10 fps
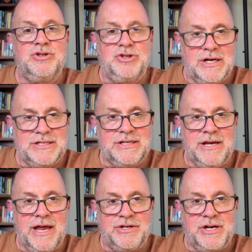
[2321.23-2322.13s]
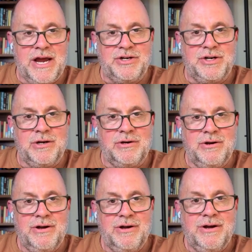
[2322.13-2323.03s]
just in education.
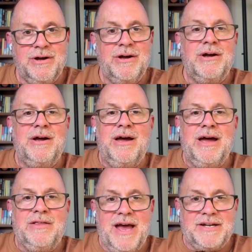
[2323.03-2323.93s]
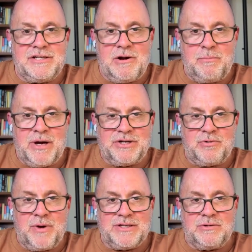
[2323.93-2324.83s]
And that's their
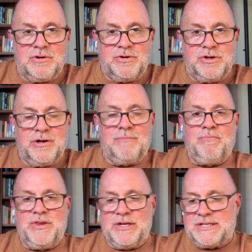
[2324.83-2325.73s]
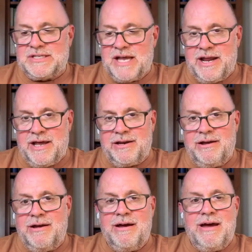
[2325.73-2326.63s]
budget resolution. The Senate
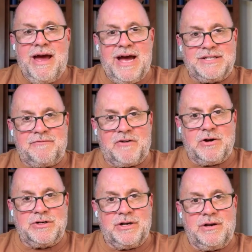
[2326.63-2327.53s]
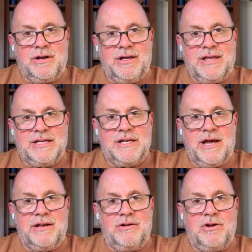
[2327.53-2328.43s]
has a version, and they
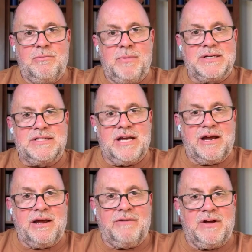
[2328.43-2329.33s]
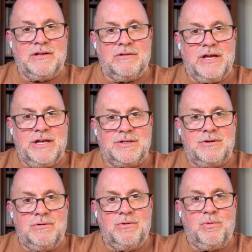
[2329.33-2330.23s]
said you must save at
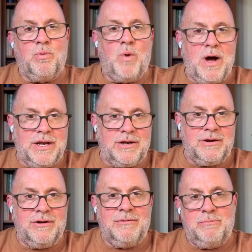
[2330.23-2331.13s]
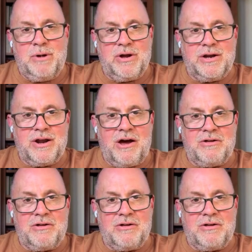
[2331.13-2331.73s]
least $1 billion.